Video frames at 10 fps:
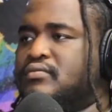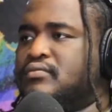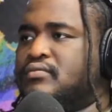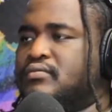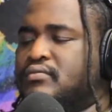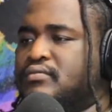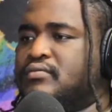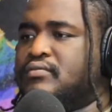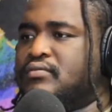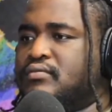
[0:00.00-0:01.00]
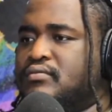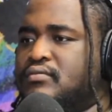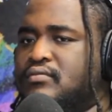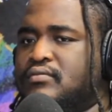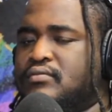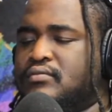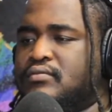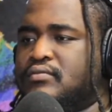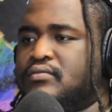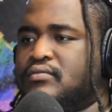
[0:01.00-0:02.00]

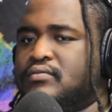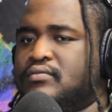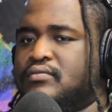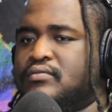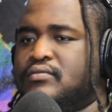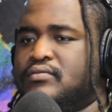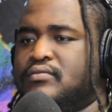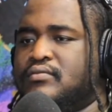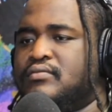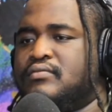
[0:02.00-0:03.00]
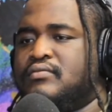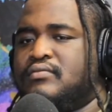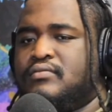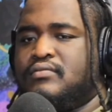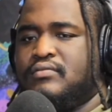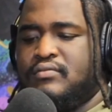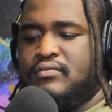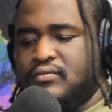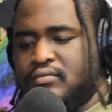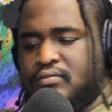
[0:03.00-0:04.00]

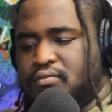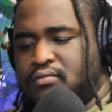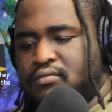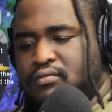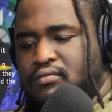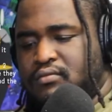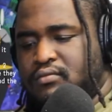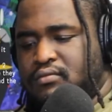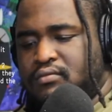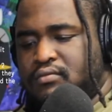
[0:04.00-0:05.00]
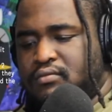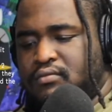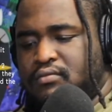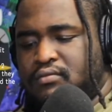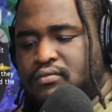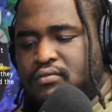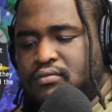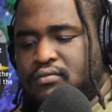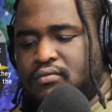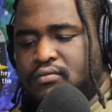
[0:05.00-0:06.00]

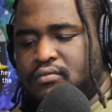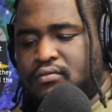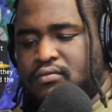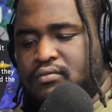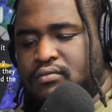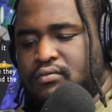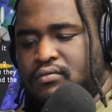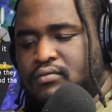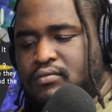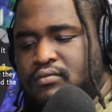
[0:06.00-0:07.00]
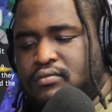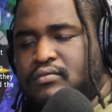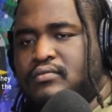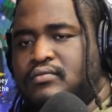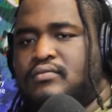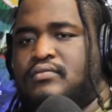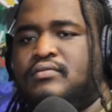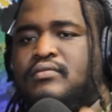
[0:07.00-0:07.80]
No words are spoken by the person on screen.